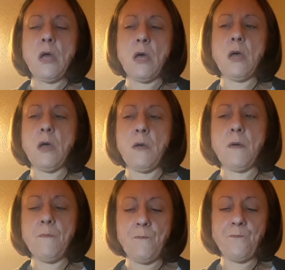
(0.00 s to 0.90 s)

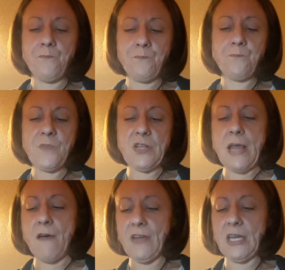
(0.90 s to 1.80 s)
to
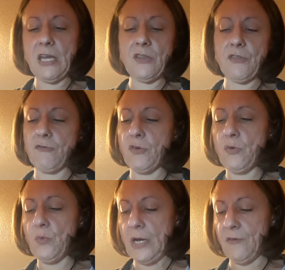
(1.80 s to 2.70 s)
navigate
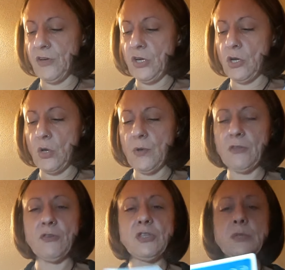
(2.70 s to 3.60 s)
through whatever you're going
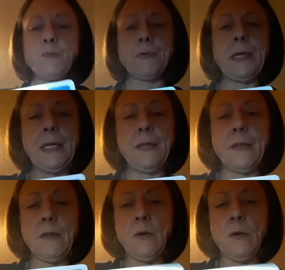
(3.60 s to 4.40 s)
through. Just breathe.